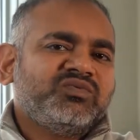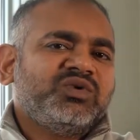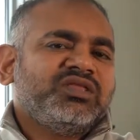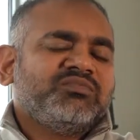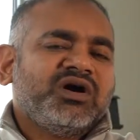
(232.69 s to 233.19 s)

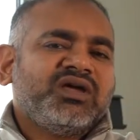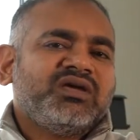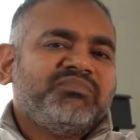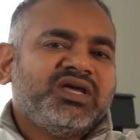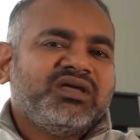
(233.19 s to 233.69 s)
with the
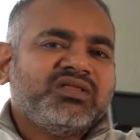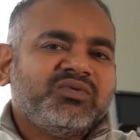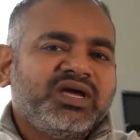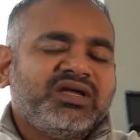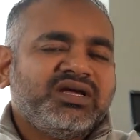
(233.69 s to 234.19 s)
market being the
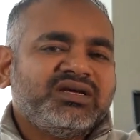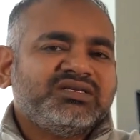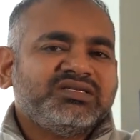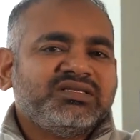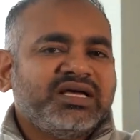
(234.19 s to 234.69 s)
way it is,